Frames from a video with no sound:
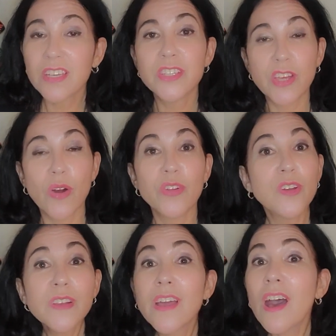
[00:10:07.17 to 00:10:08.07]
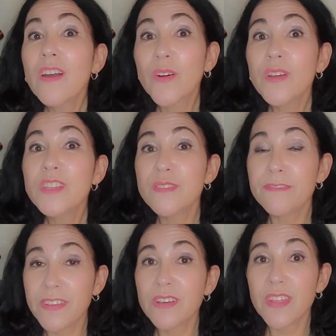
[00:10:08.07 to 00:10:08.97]
So you're not going to
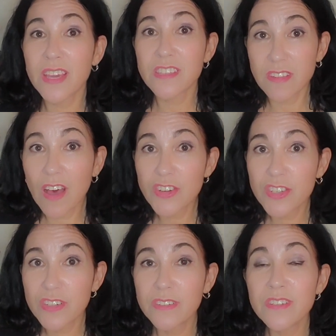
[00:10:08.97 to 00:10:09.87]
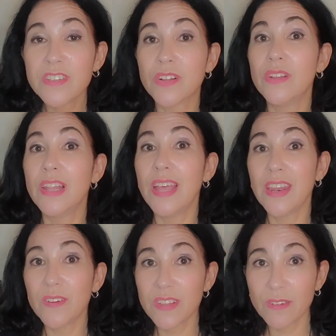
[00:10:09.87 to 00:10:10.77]
feel the exhaustion till
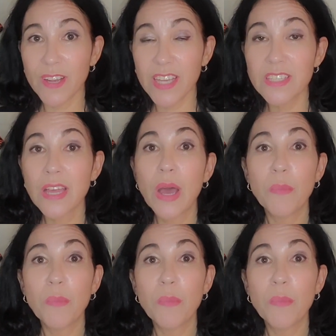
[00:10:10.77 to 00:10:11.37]
later in the race,